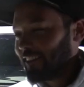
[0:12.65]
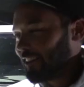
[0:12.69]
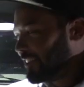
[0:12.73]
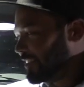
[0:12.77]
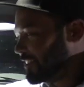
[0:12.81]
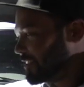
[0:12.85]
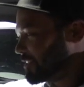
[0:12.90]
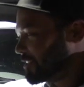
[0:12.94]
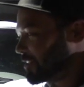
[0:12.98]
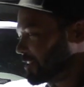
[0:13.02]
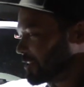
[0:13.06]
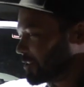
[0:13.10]

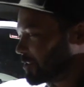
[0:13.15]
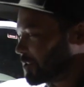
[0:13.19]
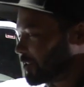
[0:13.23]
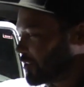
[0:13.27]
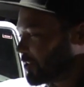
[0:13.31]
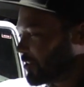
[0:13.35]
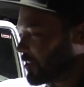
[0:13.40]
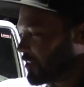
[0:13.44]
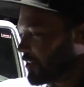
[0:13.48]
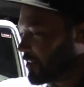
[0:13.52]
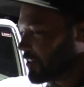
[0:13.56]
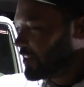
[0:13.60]
This is
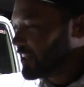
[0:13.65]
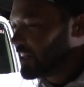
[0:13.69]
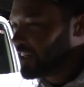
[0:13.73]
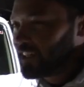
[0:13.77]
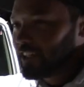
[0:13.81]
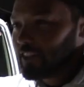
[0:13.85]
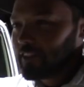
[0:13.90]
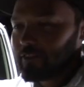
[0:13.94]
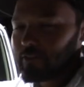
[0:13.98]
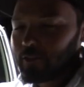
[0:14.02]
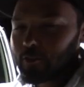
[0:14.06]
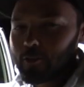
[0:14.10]
our
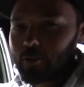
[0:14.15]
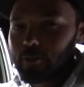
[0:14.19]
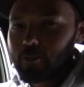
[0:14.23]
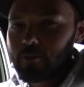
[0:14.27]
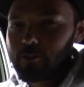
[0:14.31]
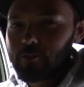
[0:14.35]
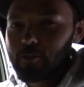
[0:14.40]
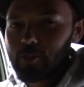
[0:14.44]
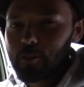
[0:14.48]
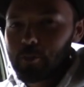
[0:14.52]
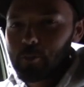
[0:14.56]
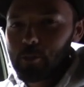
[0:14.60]
94
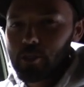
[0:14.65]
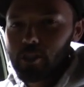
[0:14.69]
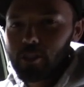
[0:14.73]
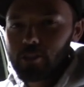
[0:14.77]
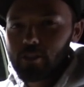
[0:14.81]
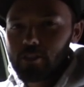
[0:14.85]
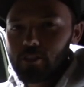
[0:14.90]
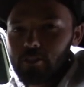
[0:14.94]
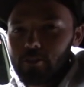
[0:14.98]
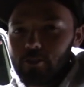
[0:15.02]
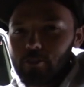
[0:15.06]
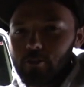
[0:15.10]
Ford
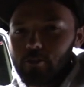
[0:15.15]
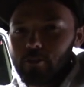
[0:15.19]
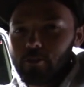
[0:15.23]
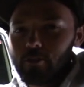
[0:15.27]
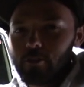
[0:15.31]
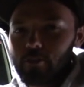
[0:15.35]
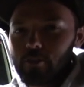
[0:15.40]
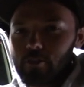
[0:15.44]
Bronco.